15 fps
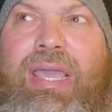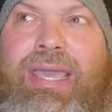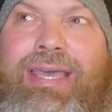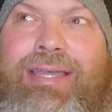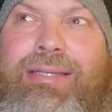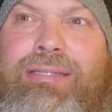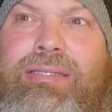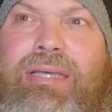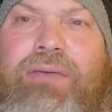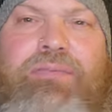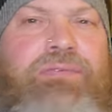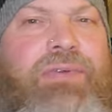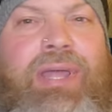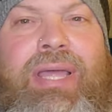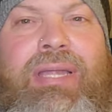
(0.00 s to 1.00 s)
and a
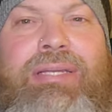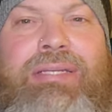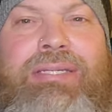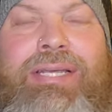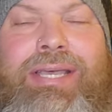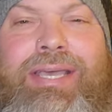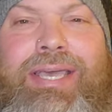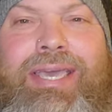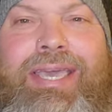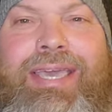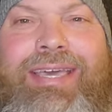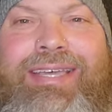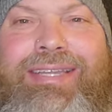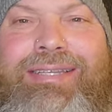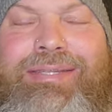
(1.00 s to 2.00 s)
friend,
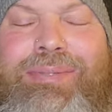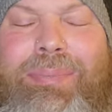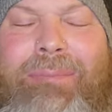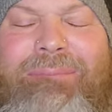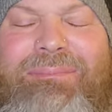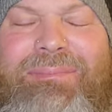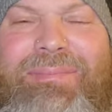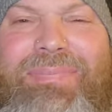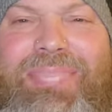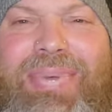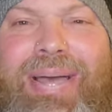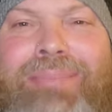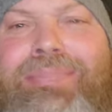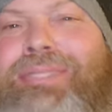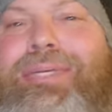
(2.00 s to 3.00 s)
and
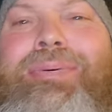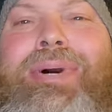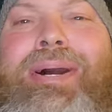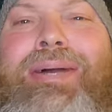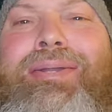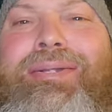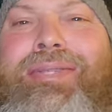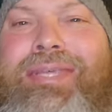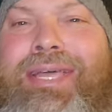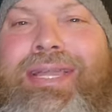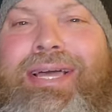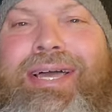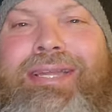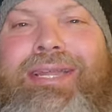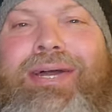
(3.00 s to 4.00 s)
I'm so honored
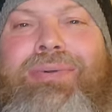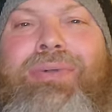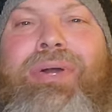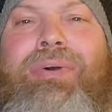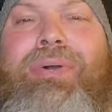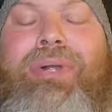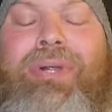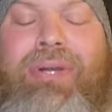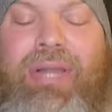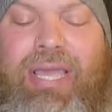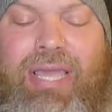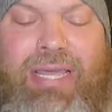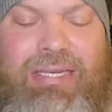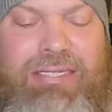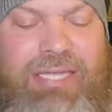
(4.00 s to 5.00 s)
that I now know her.
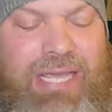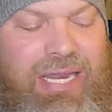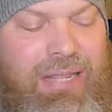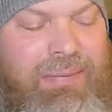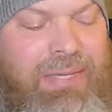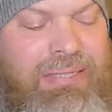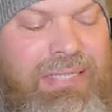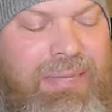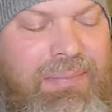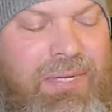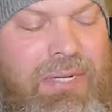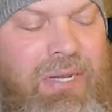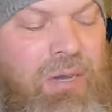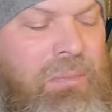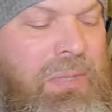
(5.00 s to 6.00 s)
And anyways, I'm
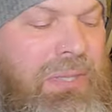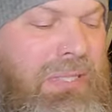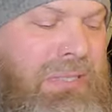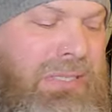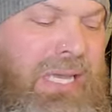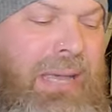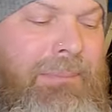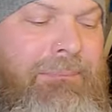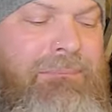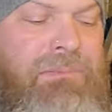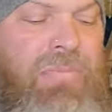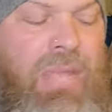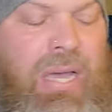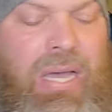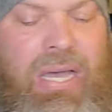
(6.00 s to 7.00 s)
going to open this up.
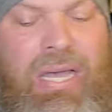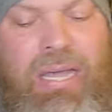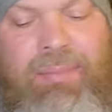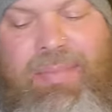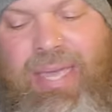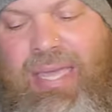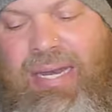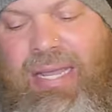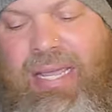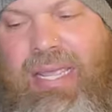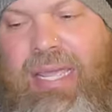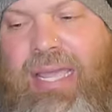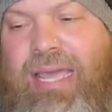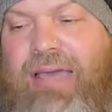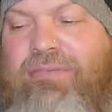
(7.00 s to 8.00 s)
Um, and
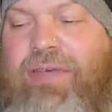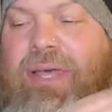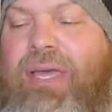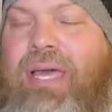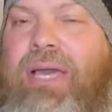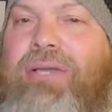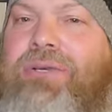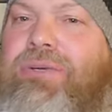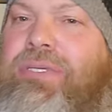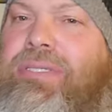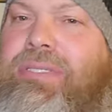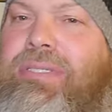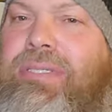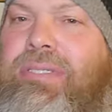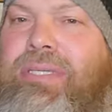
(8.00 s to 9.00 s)
I have a, a,
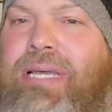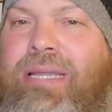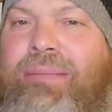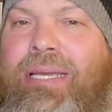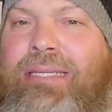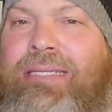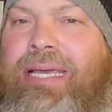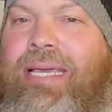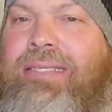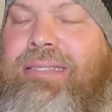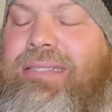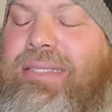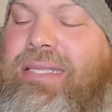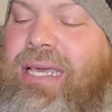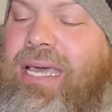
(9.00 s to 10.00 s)
crystal on my
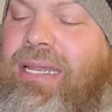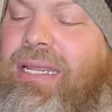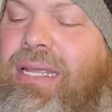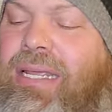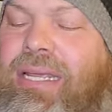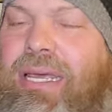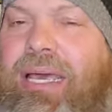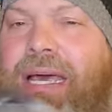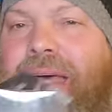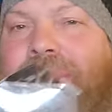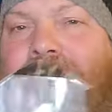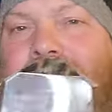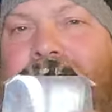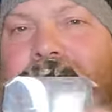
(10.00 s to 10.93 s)
desk that um,